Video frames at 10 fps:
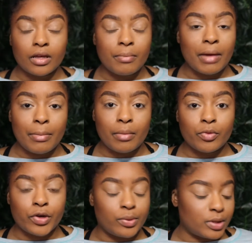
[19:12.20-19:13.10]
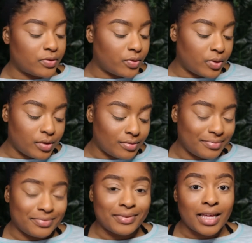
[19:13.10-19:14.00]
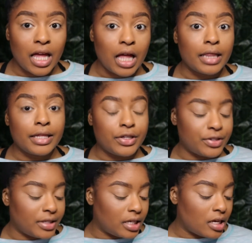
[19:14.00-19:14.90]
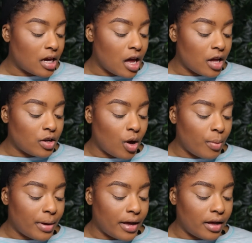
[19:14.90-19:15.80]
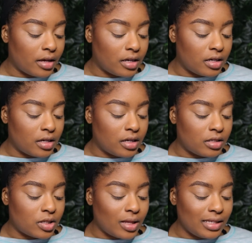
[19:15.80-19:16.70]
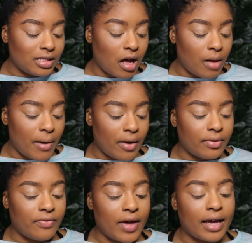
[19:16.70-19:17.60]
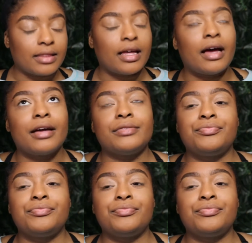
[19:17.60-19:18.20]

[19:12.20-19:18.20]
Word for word: My memory was full. Literally. No, but... so let's talk about the fact that...